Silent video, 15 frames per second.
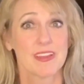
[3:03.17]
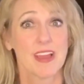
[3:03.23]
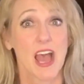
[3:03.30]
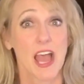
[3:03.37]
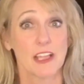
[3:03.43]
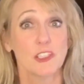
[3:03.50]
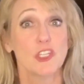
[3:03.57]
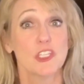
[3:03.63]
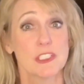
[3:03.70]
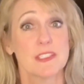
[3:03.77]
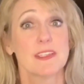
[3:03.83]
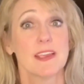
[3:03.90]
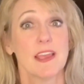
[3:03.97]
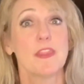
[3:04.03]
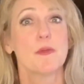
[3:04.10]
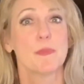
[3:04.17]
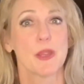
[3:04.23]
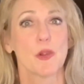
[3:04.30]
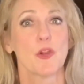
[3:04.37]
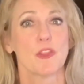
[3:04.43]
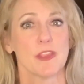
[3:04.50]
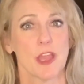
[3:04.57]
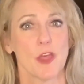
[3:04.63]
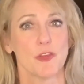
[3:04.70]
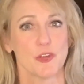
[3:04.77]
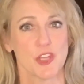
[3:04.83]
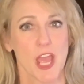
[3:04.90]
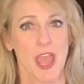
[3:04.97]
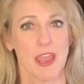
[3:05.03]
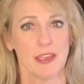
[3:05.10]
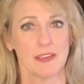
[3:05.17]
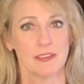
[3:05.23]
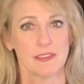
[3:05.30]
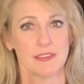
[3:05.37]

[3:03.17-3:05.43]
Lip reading: I looked in the mirror the other day,